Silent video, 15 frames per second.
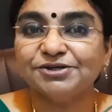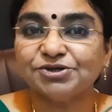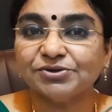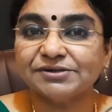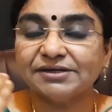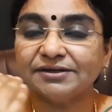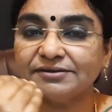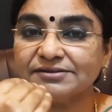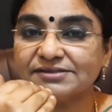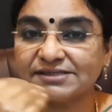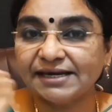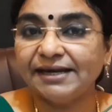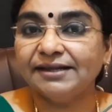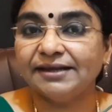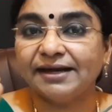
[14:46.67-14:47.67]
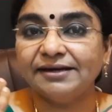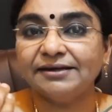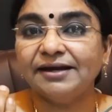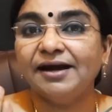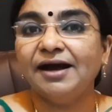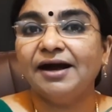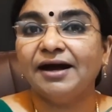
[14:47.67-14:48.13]
should say that
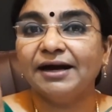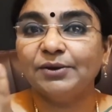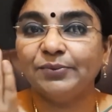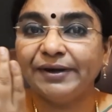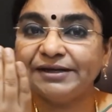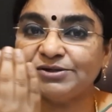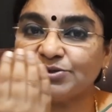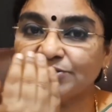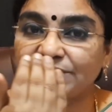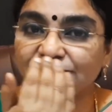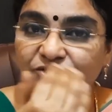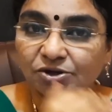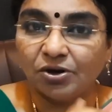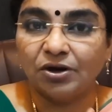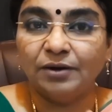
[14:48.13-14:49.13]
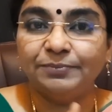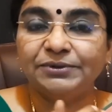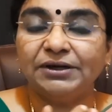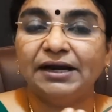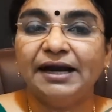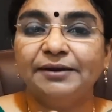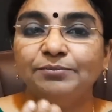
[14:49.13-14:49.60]
I went to the shop
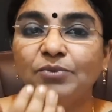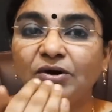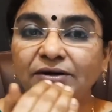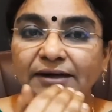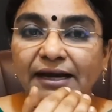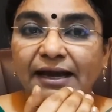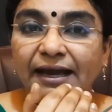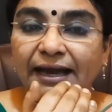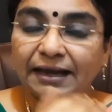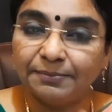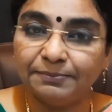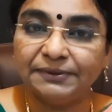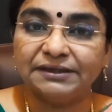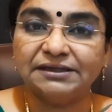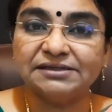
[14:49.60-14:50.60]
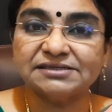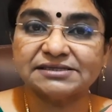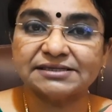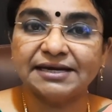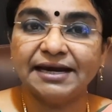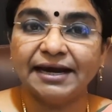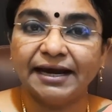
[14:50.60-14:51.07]
and bought
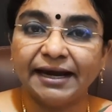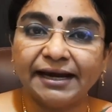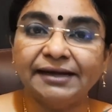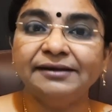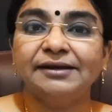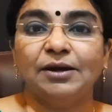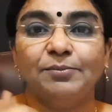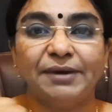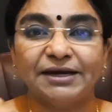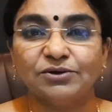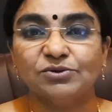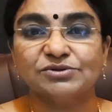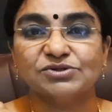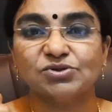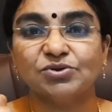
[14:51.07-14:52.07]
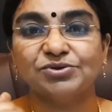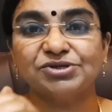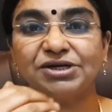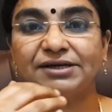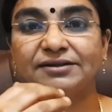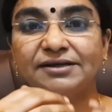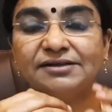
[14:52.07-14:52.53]
apples and mangoes. So
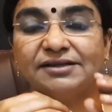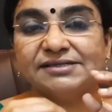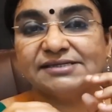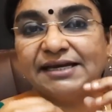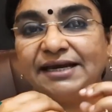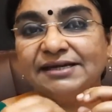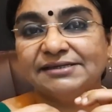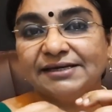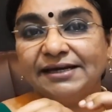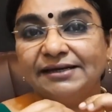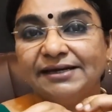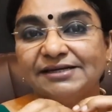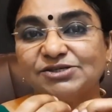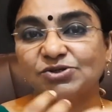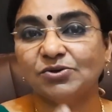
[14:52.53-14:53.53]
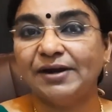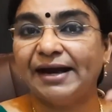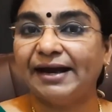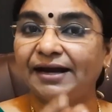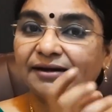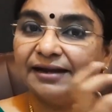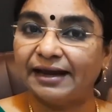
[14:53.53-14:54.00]
the second child has to
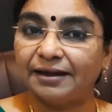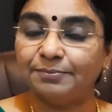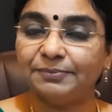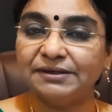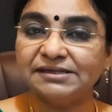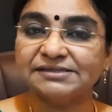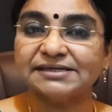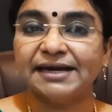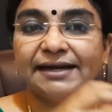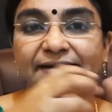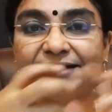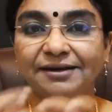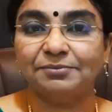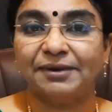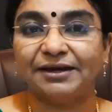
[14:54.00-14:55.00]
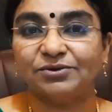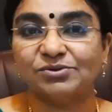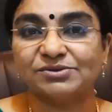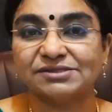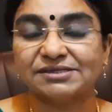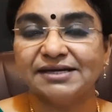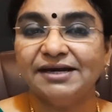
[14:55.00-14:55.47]
add apples and then
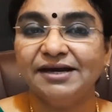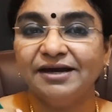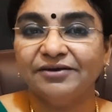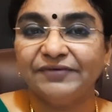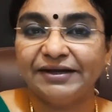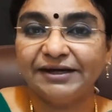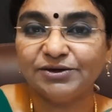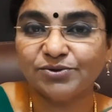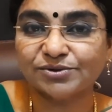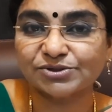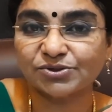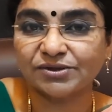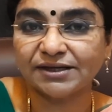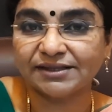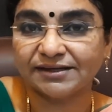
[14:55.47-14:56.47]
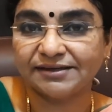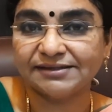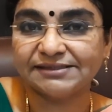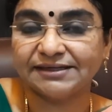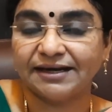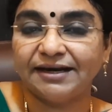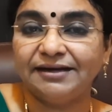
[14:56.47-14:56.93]
mangoes. When it goes to the third
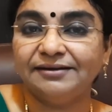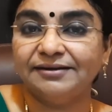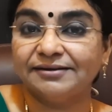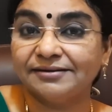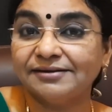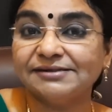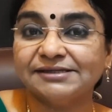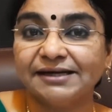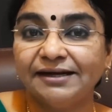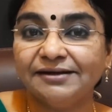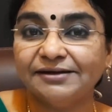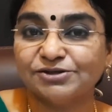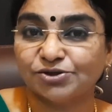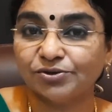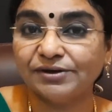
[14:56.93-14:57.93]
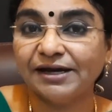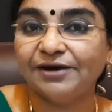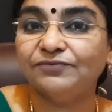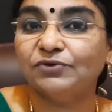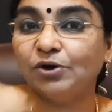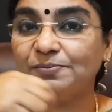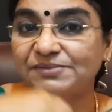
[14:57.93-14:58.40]
child should
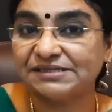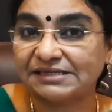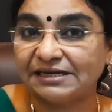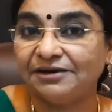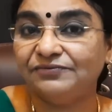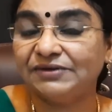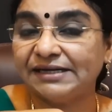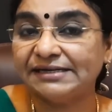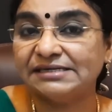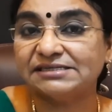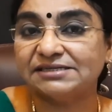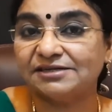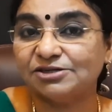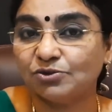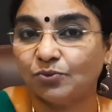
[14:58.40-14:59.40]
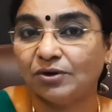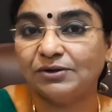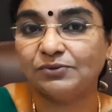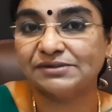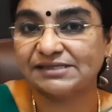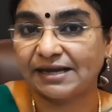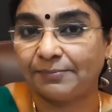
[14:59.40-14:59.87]
have observed and listened to what
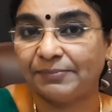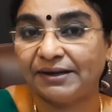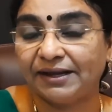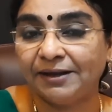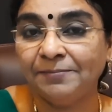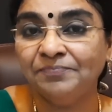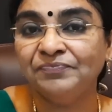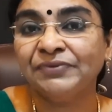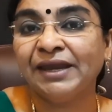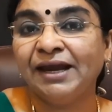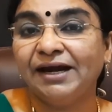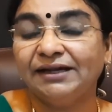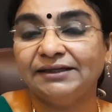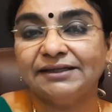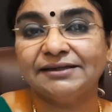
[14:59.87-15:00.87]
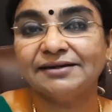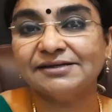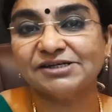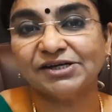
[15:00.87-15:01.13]
was happening. And the third